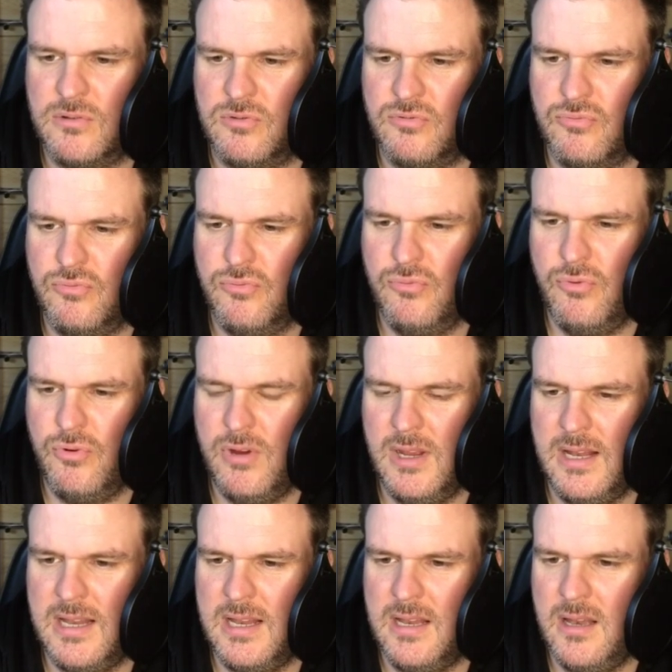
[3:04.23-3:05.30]

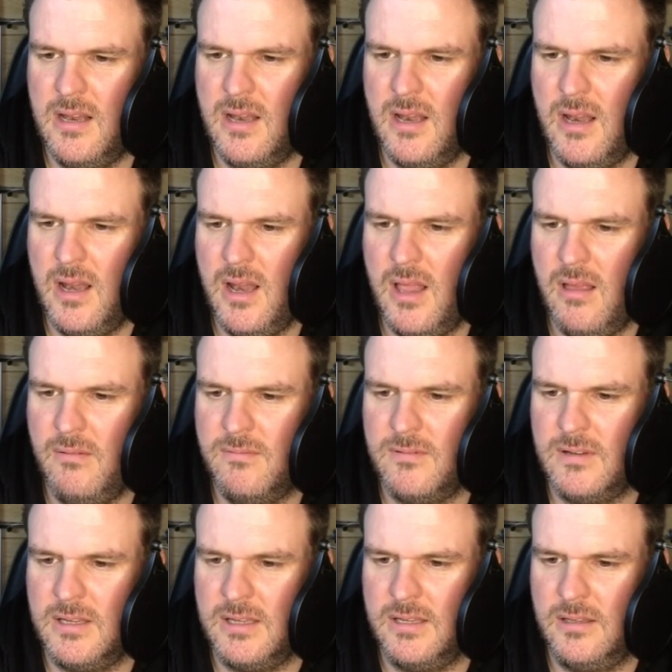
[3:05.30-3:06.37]
really
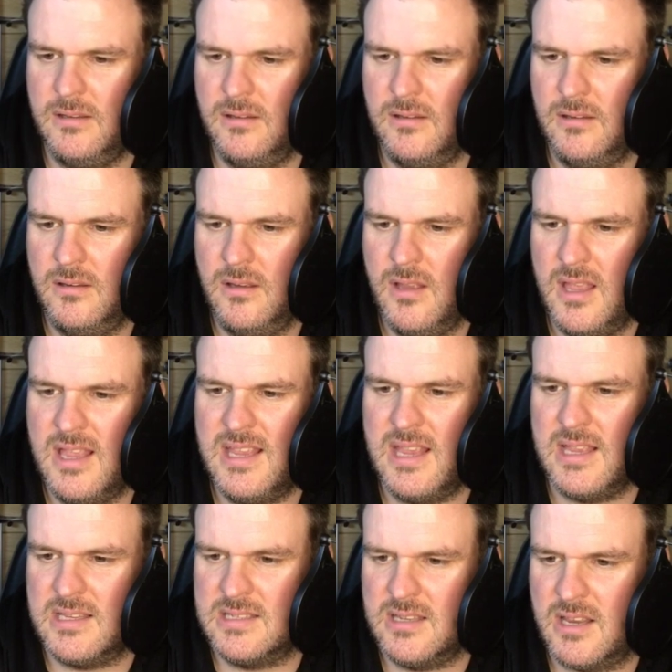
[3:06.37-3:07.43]
lovely.
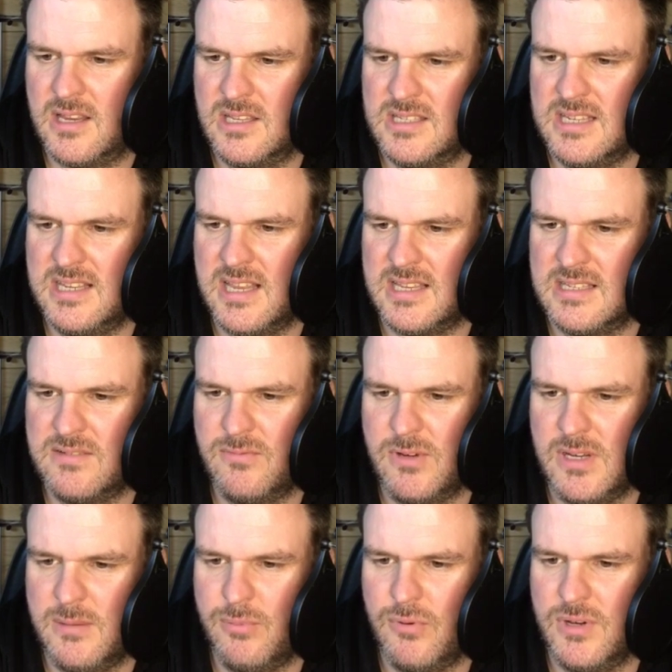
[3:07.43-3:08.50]
Yes, I can see that's
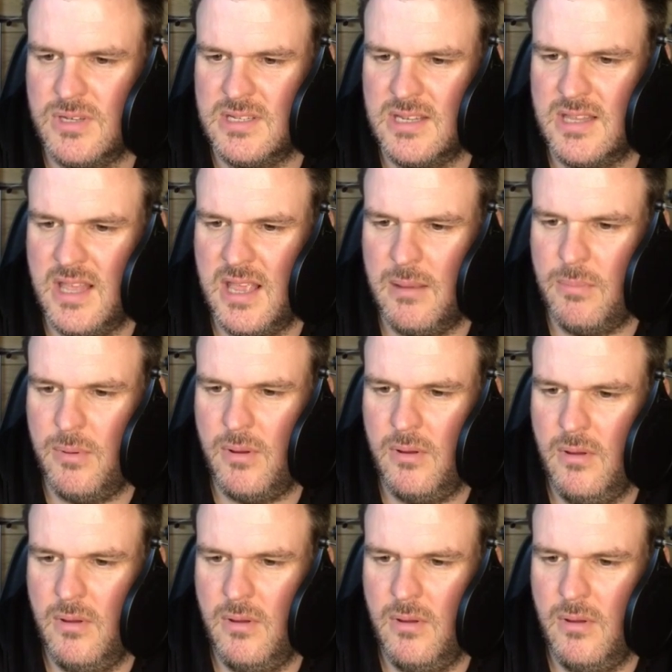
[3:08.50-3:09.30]
3D printed there, but